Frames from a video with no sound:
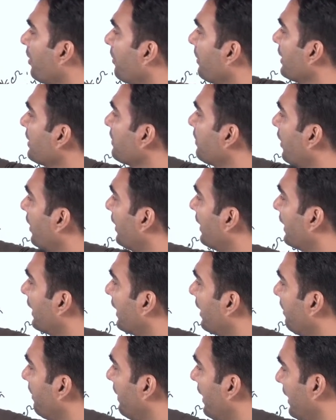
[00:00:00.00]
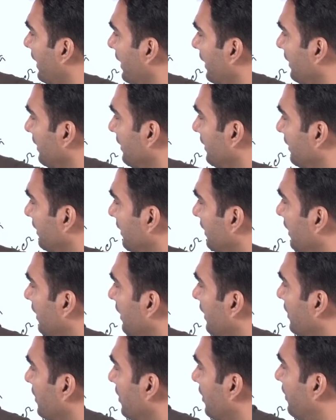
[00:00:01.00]
his political party.
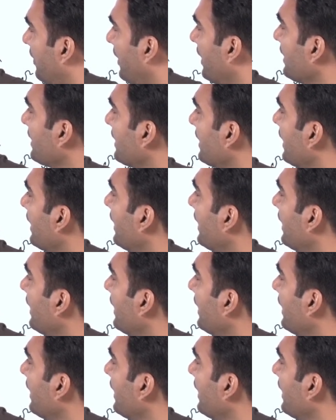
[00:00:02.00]
The first thing